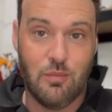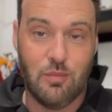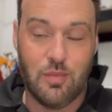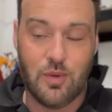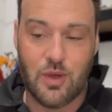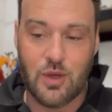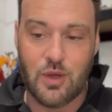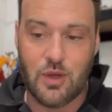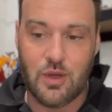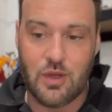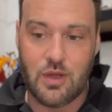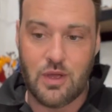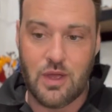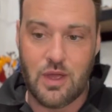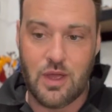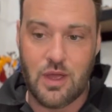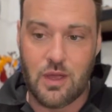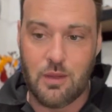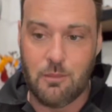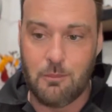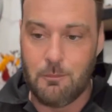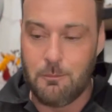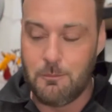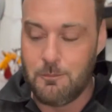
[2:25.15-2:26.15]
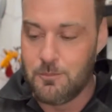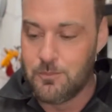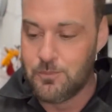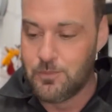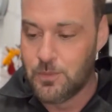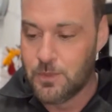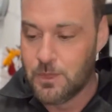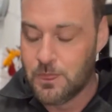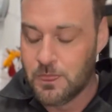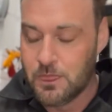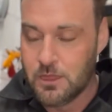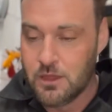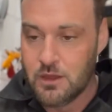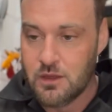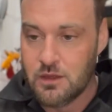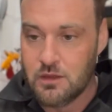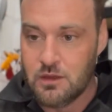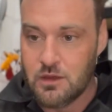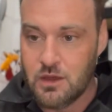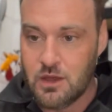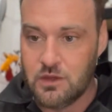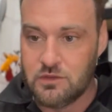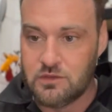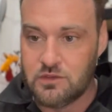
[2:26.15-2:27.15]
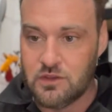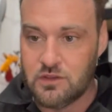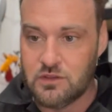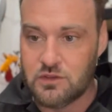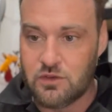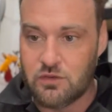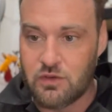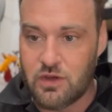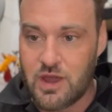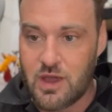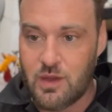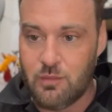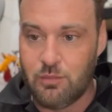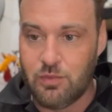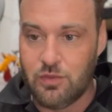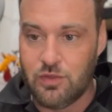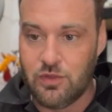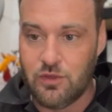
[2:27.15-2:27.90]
but I did grab